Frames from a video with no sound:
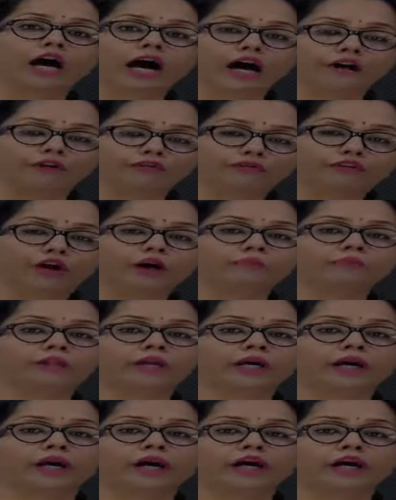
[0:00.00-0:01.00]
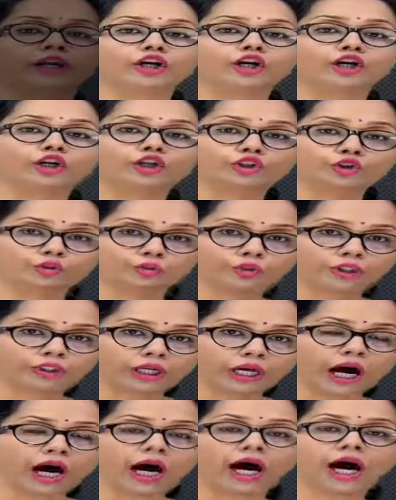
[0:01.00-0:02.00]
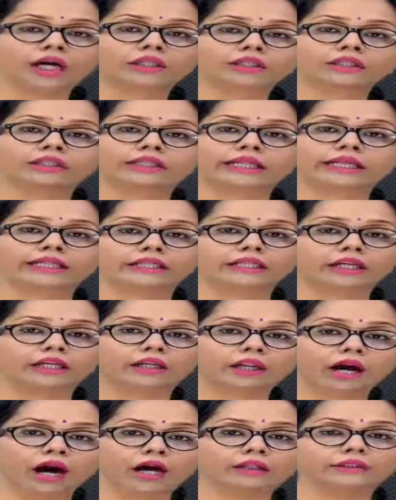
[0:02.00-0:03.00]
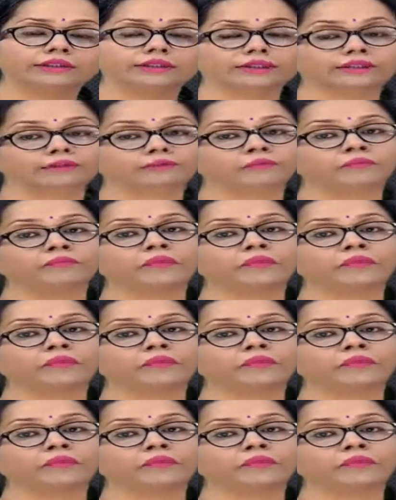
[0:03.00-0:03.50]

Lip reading: and from there to the heart, then the lungs,